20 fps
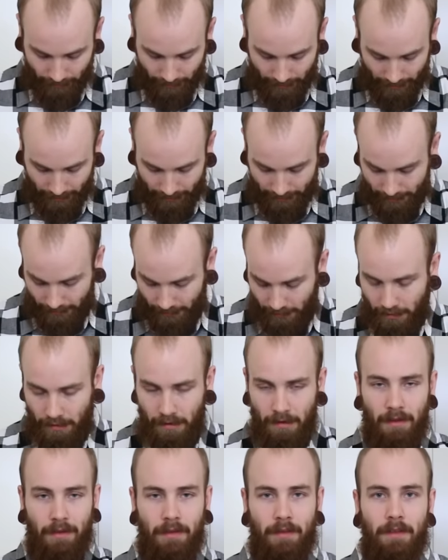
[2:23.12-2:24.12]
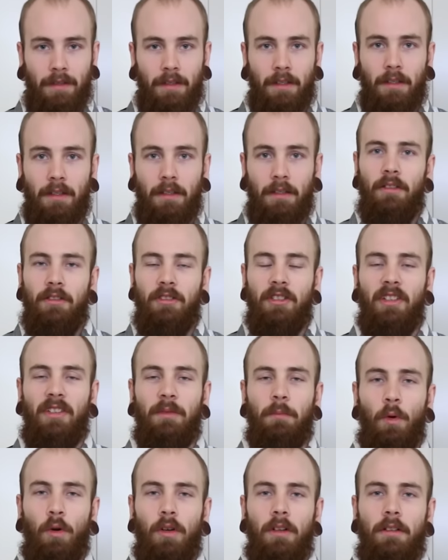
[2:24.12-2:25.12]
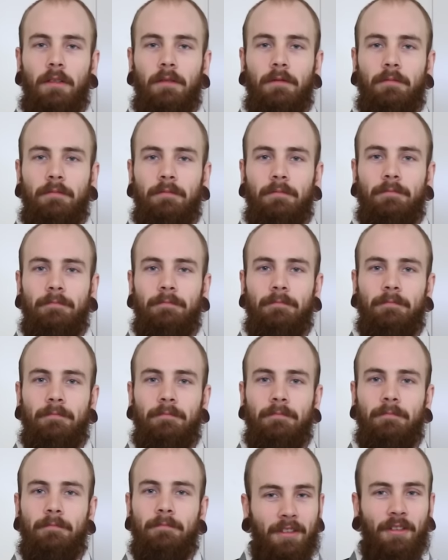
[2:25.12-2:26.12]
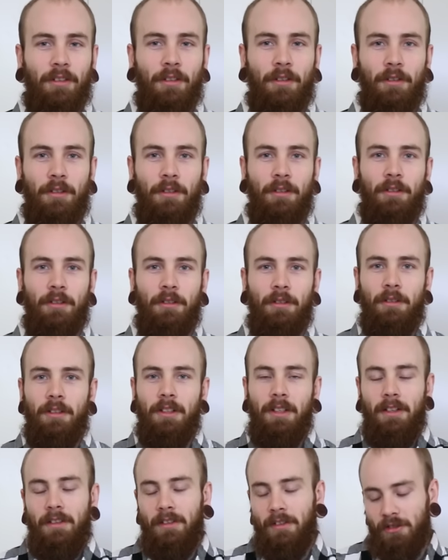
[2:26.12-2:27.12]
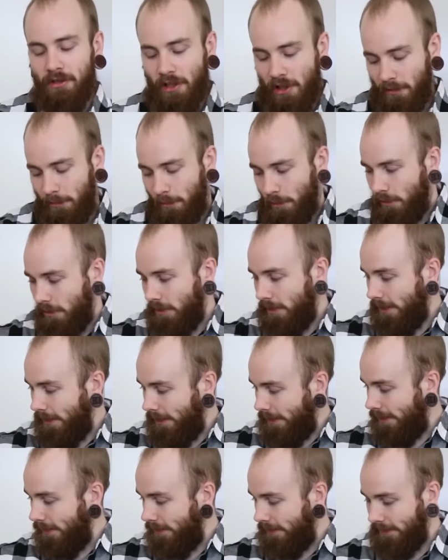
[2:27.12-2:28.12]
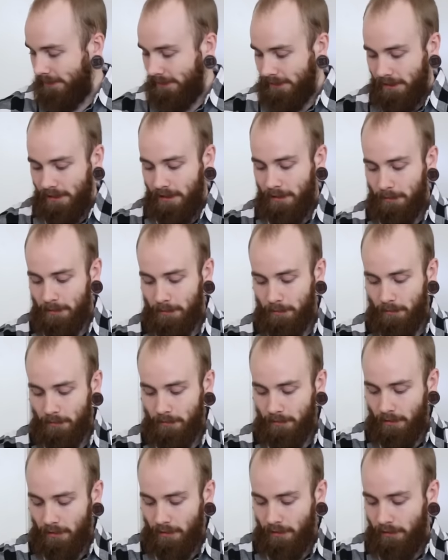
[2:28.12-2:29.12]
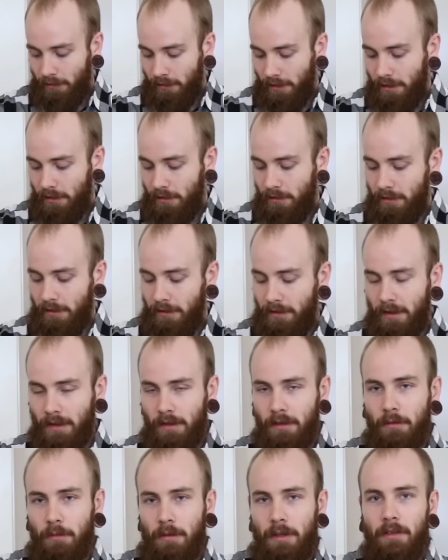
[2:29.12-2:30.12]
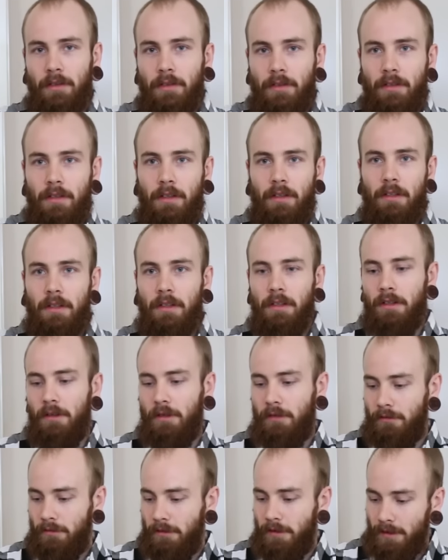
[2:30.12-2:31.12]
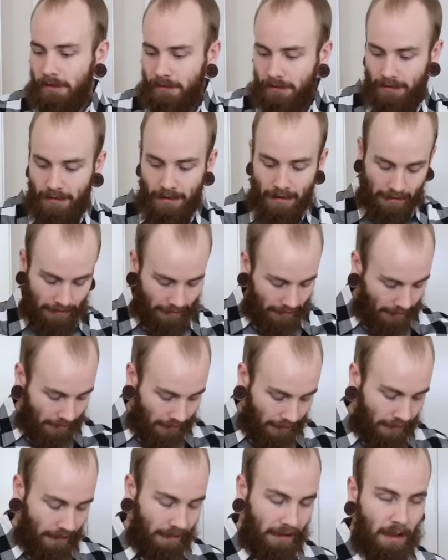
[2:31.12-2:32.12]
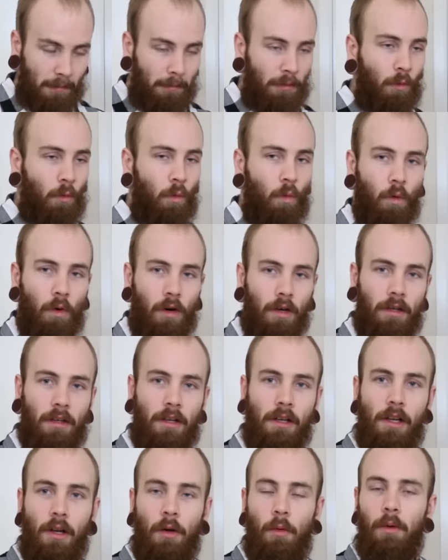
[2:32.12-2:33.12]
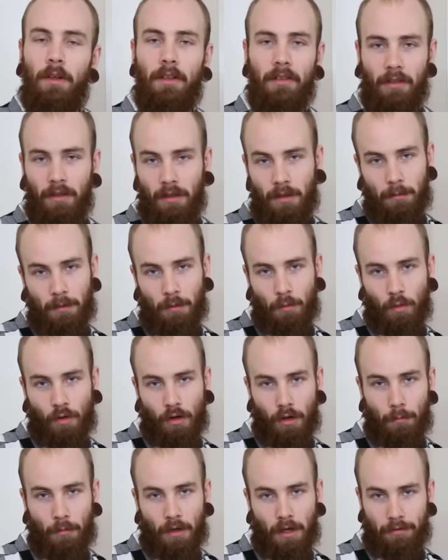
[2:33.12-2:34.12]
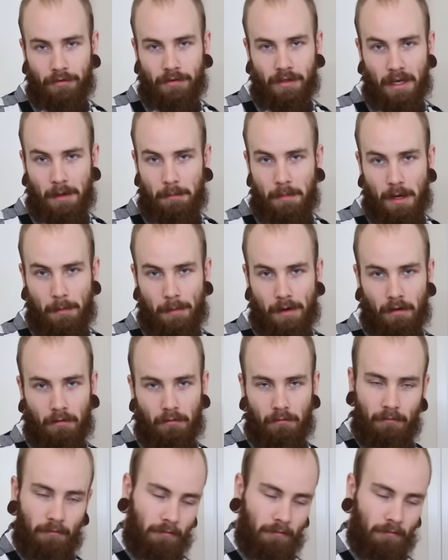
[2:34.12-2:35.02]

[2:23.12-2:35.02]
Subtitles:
and it's a chessboard. So it's a chessboard, and it's a little bit thinner than the other ones. Feels like it can be worn when it's a little bit warmer outside, maybe.